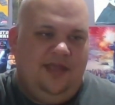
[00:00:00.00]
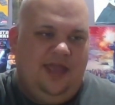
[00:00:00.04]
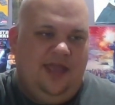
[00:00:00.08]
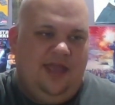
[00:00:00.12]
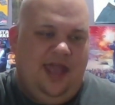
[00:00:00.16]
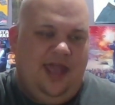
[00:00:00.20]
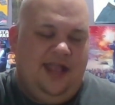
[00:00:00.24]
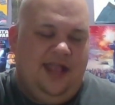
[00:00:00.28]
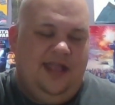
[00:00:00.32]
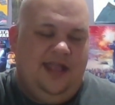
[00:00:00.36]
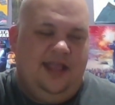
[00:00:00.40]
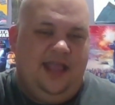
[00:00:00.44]

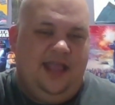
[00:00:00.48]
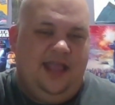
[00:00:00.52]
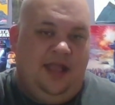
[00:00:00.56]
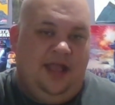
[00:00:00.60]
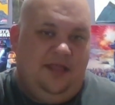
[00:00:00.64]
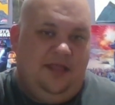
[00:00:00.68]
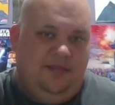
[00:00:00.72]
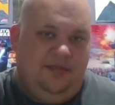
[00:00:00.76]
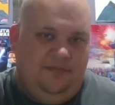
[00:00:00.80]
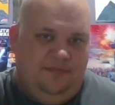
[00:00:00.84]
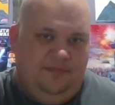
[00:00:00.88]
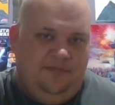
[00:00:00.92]
And then
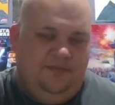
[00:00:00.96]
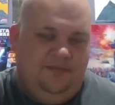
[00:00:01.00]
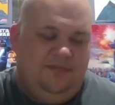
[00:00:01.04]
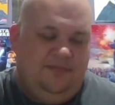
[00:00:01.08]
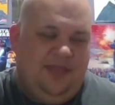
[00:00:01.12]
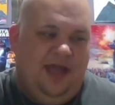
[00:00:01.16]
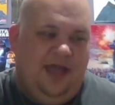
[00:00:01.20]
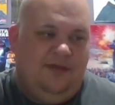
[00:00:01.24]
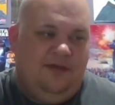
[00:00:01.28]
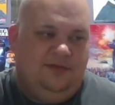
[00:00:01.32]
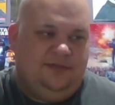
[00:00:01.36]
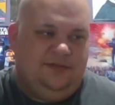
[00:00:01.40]

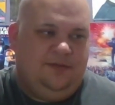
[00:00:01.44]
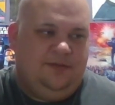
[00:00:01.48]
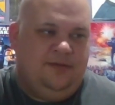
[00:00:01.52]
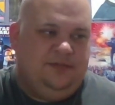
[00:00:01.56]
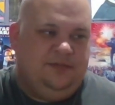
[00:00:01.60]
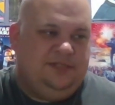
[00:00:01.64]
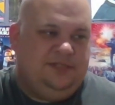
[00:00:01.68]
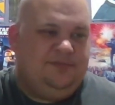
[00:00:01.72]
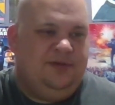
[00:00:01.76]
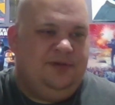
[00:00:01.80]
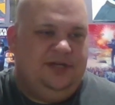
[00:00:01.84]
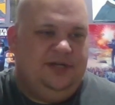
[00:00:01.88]
that was pretty
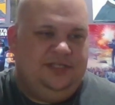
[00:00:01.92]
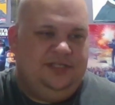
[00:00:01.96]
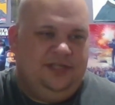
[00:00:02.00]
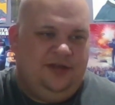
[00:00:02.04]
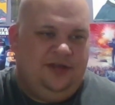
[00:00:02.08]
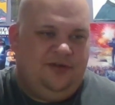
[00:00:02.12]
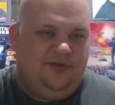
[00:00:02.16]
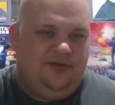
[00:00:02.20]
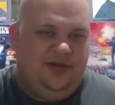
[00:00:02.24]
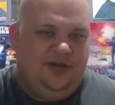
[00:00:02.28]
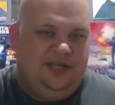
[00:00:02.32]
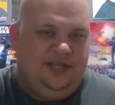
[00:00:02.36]
much burnt to a
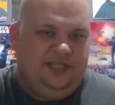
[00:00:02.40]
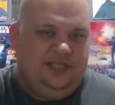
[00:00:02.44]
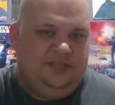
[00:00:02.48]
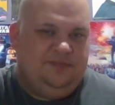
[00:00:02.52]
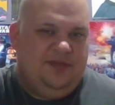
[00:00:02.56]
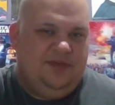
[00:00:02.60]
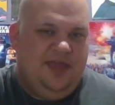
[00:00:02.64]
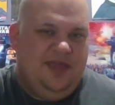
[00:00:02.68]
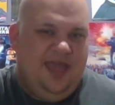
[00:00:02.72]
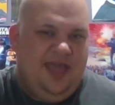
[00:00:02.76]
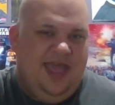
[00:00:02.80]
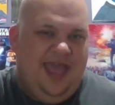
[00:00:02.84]
crisp,
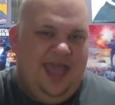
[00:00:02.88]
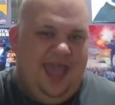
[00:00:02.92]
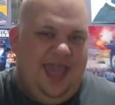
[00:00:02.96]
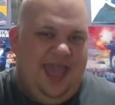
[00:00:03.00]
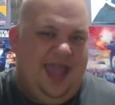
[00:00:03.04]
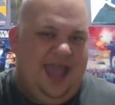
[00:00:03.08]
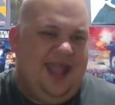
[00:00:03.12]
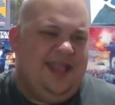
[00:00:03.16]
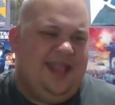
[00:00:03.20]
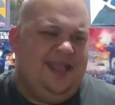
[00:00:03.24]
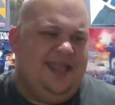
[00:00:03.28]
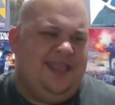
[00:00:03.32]

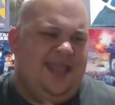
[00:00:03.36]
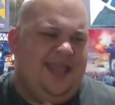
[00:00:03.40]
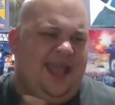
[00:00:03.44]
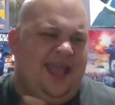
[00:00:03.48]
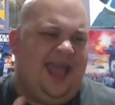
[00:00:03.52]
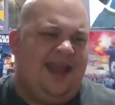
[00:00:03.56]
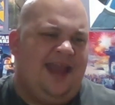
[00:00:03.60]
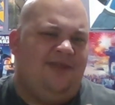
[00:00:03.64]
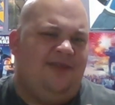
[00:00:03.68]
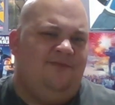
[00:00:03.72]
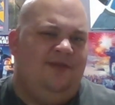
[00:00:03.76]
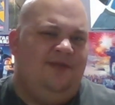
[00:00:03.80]
and then they
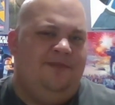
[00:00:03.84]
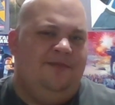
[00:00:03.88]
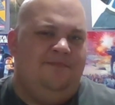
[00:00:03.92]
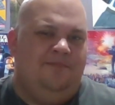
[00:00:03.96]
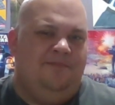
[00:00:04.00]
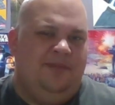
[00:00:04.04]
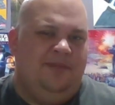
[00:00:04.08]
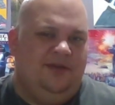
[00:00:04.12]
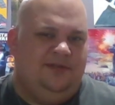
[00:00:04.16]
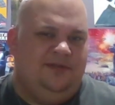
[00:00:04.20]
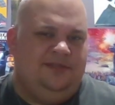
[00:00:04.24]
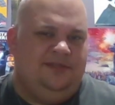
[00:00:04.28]
kind of
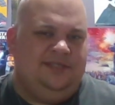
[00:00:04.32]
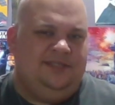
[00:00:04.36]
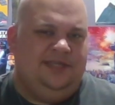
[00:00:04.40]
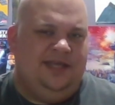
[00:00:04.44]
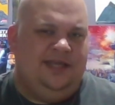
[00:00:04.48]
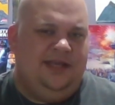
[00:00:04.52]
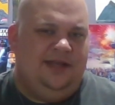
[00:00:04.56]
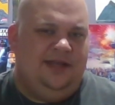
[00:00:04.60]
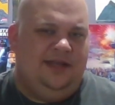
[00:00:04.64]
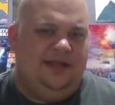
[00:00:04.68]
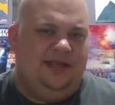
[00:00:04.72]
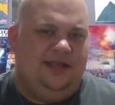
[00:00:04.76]
rebuilt
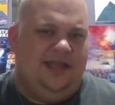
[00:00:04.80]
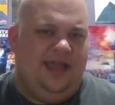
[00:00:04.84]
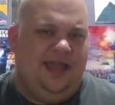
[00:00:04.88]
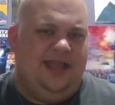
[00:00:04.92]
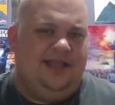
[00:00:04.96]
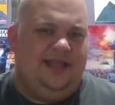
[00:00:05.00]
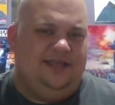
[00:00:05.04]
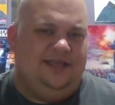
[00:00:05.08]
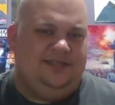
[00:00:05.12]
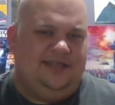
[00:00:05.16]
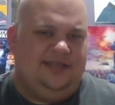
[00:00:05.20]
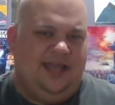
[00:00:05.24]
it in
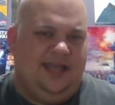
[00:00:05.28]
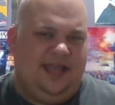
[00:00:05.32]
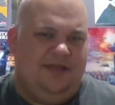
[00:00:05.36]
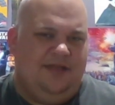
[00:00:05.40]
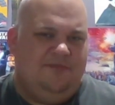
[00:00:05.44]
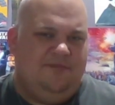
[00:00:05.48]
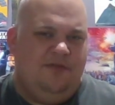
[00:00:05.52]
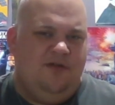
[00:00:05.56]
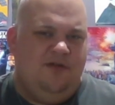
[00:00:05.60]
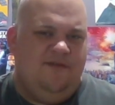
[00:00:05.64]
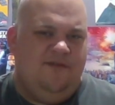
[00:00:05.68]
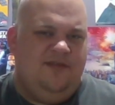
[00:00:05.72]
the
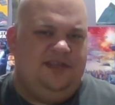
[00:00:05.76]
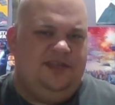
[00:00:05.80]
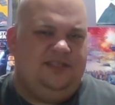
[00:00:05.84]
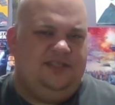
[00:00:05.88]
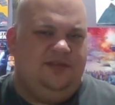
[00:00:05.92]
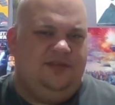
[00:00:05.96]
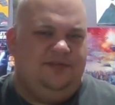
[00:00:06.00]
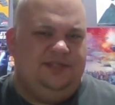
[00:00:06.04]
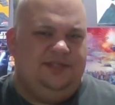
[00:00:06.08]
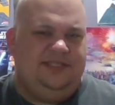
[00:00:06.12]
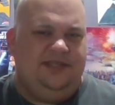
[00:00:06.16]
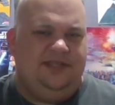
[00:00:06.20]
second movie.
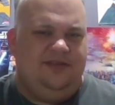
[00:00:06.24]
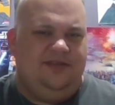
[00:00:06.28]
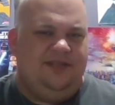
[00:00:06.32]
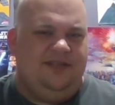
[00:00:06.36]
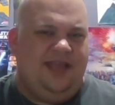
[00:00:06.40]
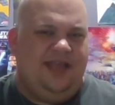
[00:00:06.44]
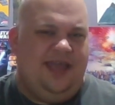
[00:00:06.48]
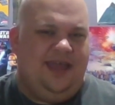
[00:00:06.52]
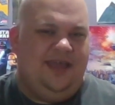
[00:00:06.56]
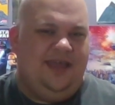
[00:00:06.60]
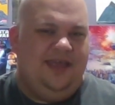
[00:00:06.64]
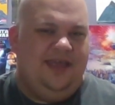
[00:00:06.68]
So it's still
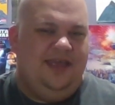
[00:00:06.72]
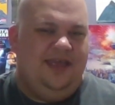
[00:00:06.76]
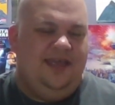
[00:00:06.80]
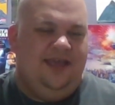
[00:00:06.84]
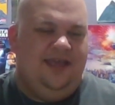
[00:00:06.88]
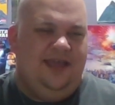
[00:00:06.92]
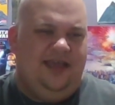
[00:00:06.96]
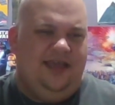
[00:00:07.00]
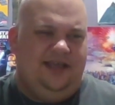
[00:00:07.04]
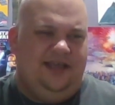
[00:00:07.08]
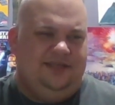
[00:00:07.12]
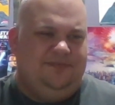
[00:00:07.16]
like
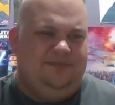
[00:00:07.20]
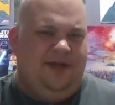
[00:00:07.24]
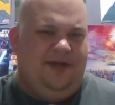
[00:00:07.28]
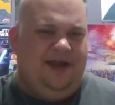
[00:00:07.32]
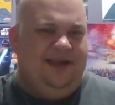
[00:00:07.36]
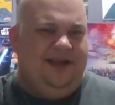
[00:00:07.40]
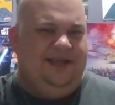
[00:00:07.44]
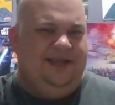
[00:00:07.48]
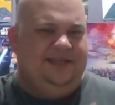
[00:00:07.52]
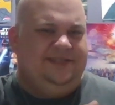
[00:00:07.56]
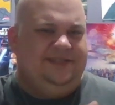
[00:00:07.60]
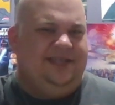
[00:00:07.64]
his
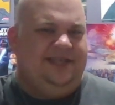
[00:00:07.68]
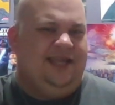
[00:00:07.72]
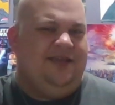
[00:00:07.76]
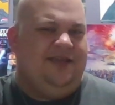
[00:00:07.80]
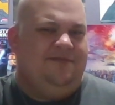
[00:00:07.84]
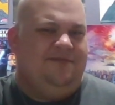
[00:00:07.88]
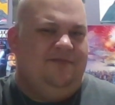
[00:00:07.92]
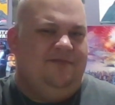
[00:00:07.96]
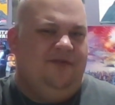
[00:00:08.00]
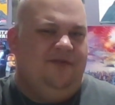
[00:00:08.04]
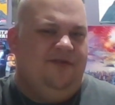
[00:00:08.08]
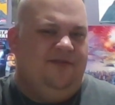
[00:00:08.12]
body in the
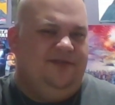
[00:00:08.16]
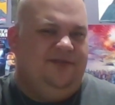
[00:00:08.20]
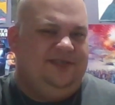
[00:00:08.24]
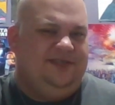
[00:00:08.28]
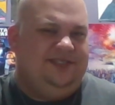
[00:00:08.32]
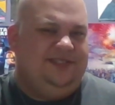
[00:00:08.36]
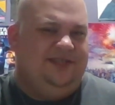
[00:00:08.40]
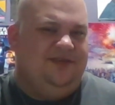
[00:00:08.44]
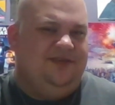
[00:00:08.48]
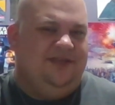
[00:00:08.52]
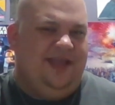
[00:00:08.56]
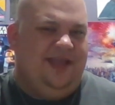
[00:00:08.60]
second movie was
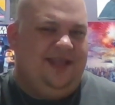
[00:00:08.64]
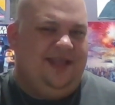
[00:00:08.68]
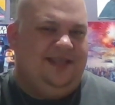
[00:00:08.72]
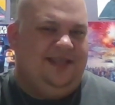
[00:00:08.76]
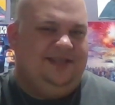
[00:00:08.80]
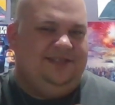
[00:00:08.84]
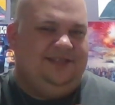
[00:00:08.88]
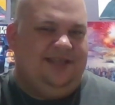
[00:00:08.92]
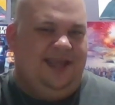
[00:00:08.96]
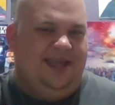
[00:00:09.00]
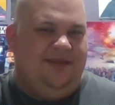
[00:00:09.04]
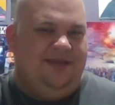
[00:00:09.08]
still like the
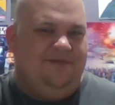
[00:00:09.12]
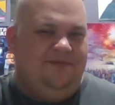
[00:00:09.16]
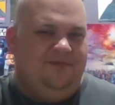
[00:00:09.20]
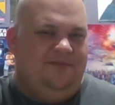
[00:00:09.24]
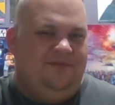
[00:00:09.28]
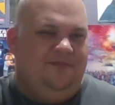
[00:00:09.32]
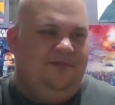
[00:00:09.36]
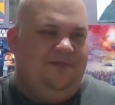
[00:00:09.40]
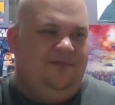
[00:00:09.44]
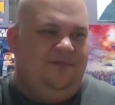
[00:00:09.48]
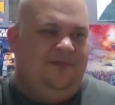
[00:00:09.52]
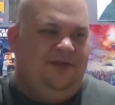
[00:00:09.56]
same
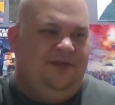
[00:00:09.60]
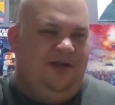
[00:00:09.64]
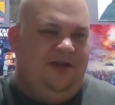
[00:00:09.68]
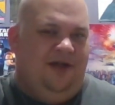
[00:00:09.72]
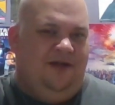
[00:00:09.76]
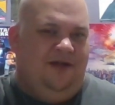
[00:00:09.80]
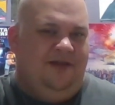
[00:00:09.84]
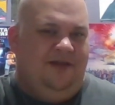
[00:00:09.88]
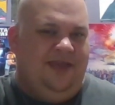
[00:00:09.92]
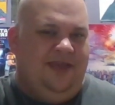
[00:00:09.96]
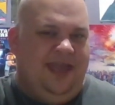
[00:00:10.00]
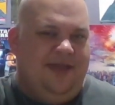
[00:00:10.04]

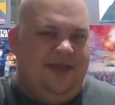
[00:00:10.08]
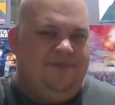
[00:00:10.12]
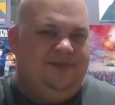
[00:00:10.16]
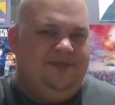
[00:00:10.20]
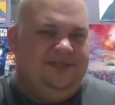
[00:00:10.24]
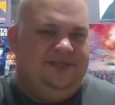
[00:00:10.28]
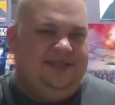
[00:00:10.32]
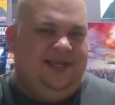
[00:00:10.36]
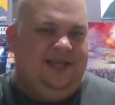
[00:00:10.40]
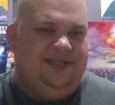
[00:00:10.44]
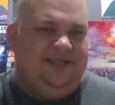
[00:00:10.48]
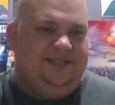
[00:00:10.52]
doll he had
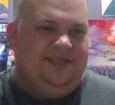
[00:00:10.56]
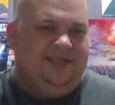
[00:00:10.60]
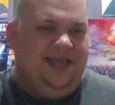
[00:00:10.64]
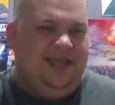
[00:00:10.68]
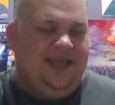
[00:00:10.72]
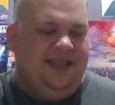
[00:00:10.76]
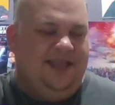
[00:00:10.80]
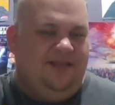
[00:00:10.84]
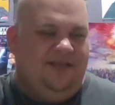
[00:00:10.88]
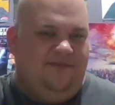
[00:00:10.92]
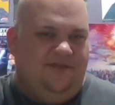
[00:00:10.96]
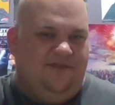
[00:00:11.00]
possessed
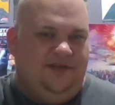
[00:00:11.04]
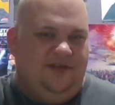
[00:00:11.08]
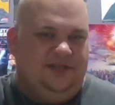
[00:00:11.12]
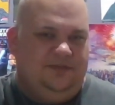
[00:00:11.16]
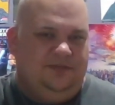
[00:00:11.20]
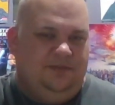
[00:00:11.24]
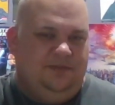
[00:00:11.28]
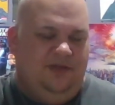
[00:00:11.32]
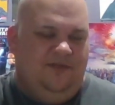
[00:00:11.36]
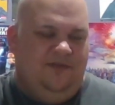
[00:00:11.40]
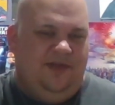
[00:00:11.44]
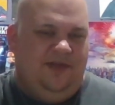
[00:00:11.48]
like in the
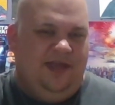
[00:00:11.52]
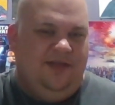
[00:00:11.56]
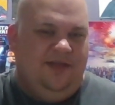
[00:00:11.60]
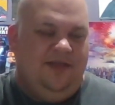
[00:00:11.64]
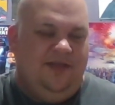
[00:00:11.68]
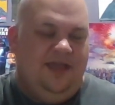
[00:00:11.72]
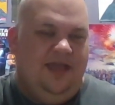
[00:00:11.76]
first movie,